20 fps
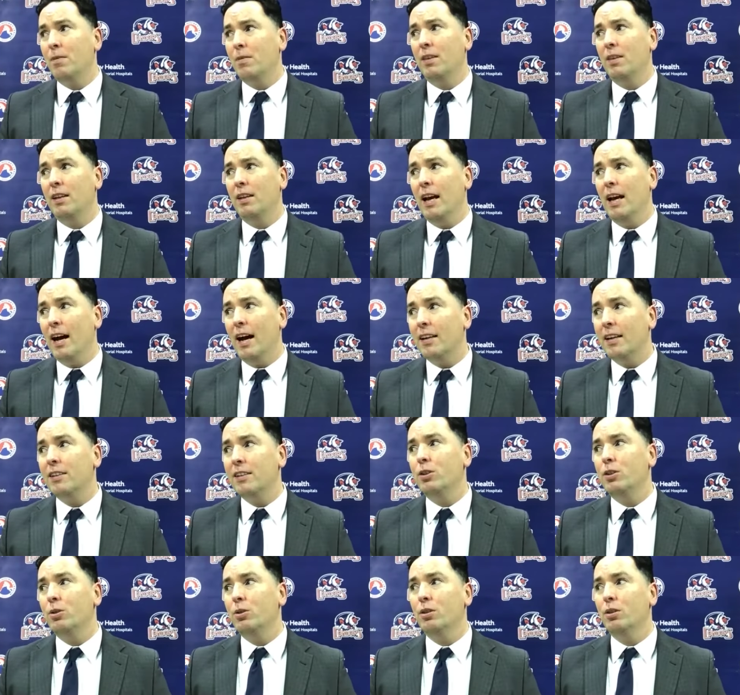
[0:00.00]
the
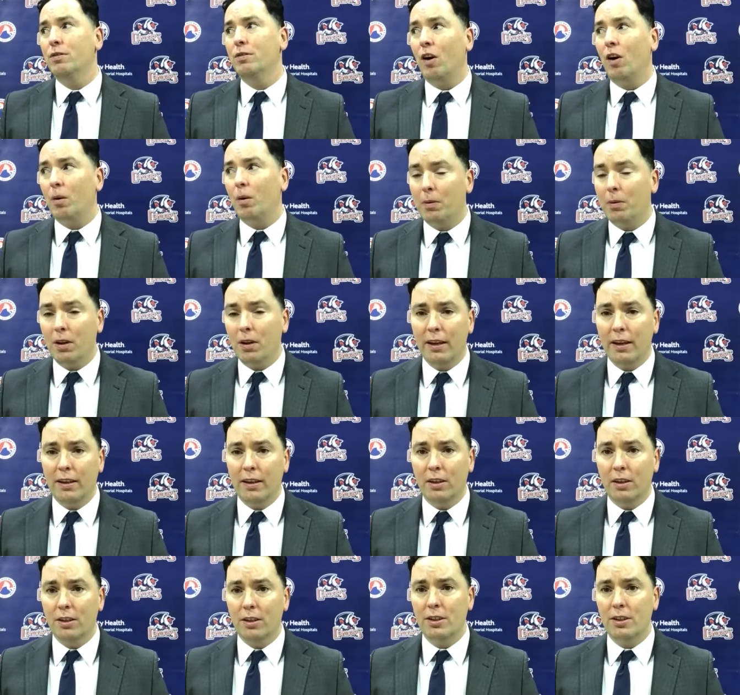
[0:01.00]
attitude of our
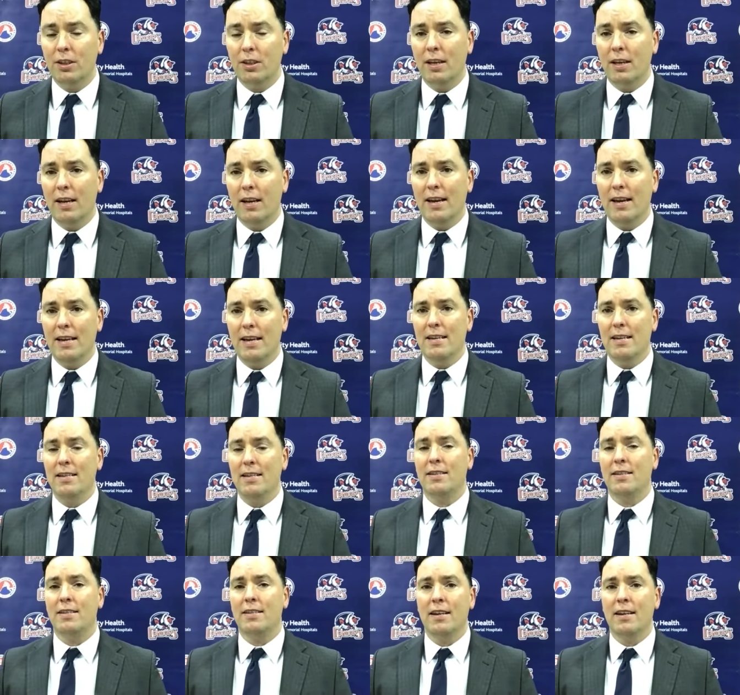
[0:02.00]
players
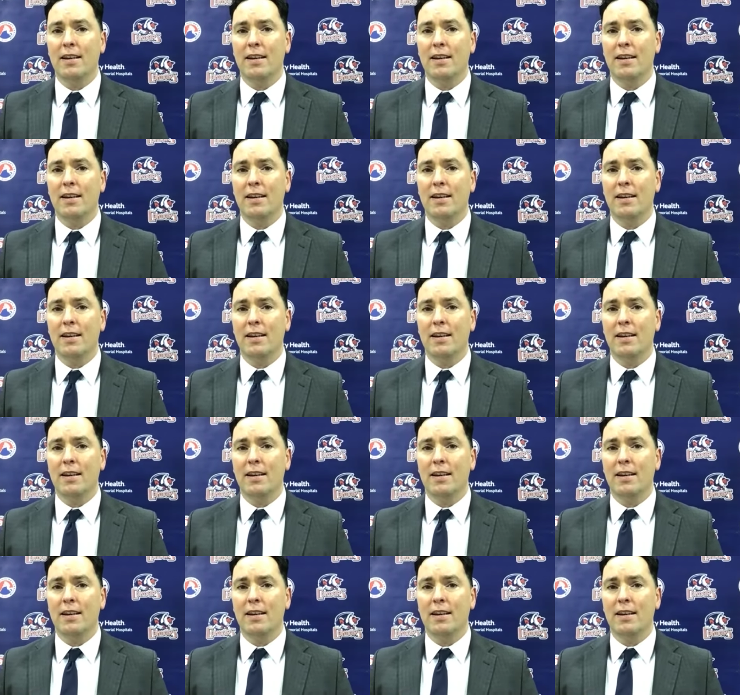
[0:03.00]
is